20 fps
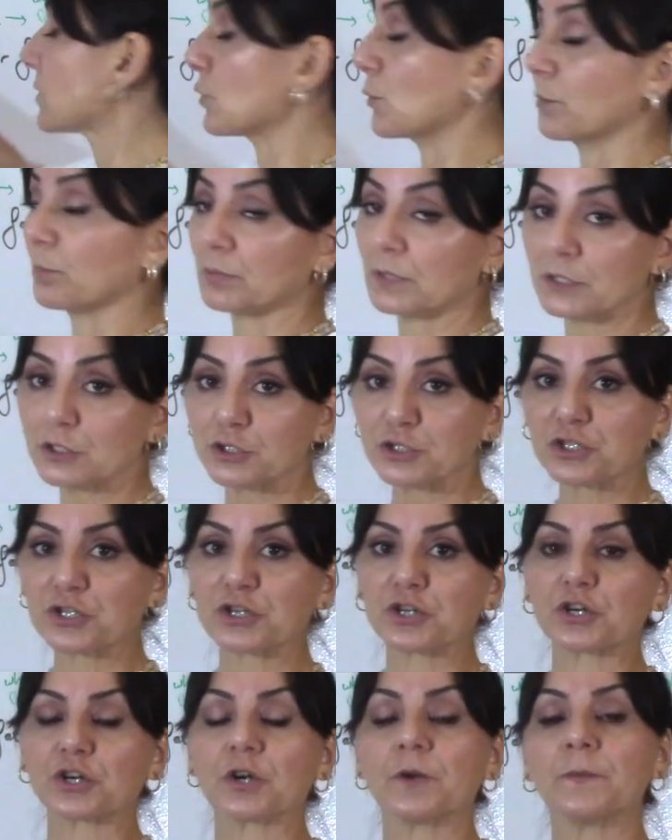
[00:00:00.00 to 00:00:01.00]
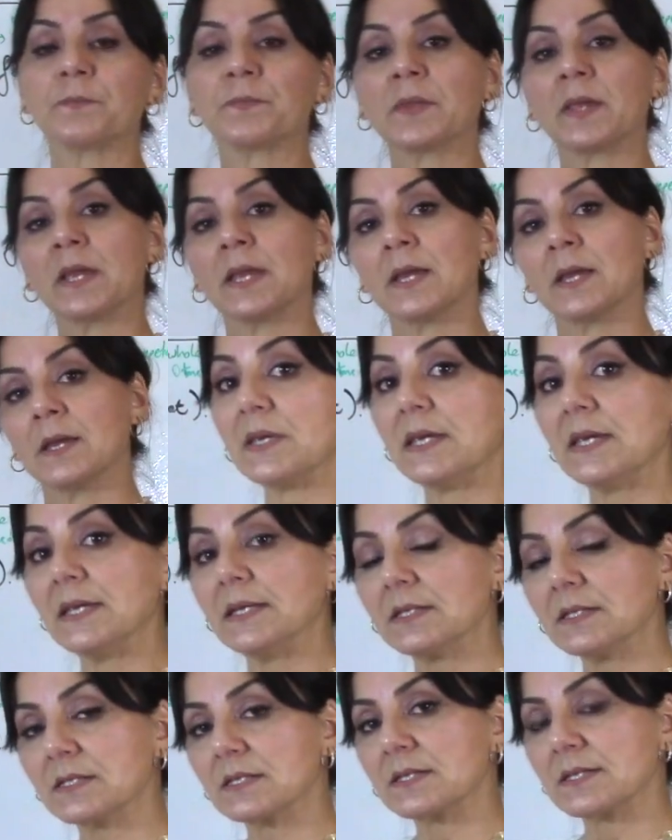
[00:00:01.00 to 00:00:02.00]
your blood sugar, eat
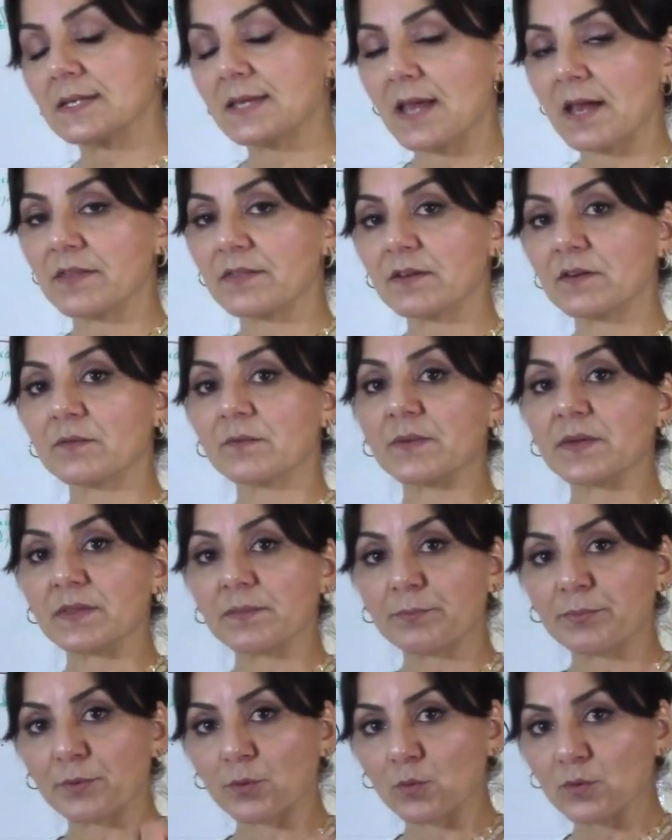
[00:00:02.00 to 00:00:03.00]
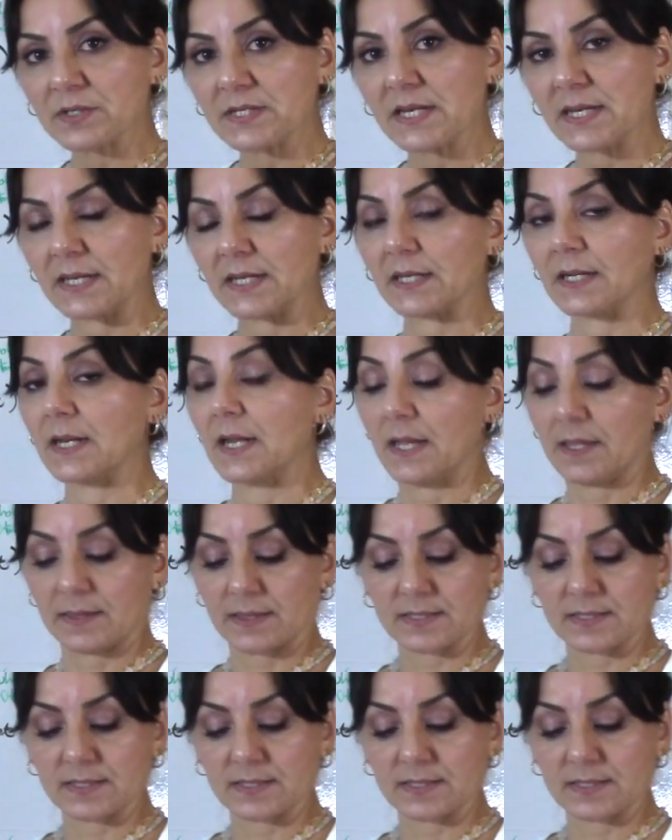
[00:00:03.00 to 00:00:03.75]
it together with protein.